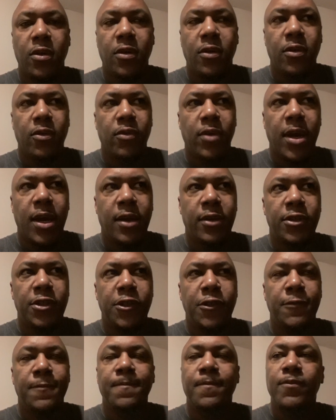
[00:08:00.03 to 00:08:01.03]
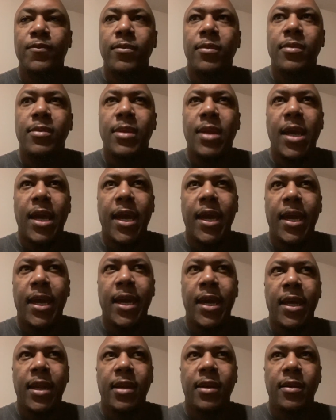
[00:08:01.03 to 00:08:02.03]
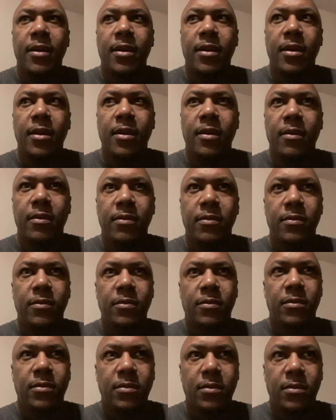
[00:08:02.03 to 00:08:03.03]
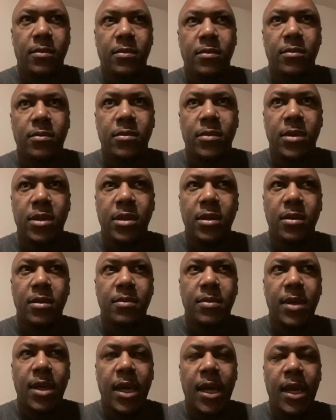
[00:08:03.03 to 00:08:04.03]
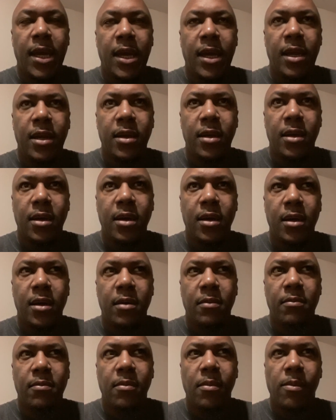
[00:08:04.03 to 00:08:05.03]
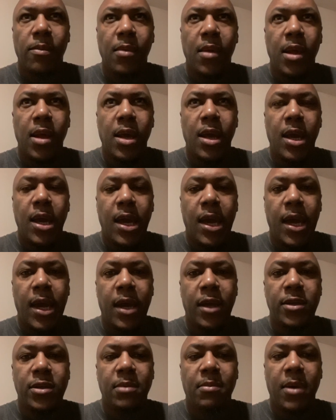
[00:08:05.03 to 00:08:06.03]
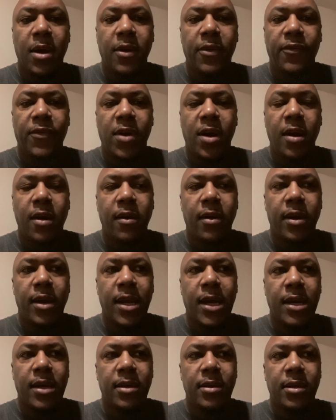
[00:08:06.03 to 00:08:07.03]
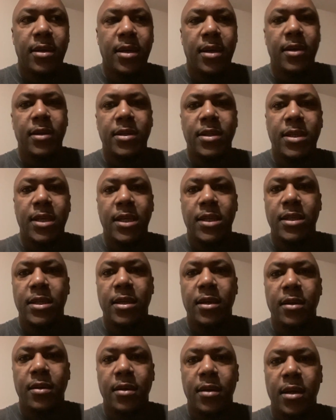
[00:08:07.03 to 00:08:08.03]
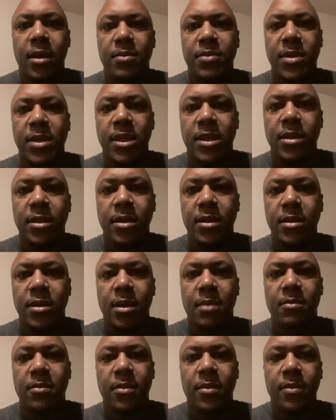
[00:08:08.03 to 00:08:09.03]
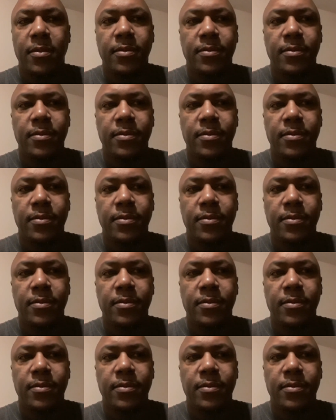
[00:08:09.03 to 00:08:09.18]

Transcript: on around you, and excuse me, and somebody firing like a 60 M60 or something,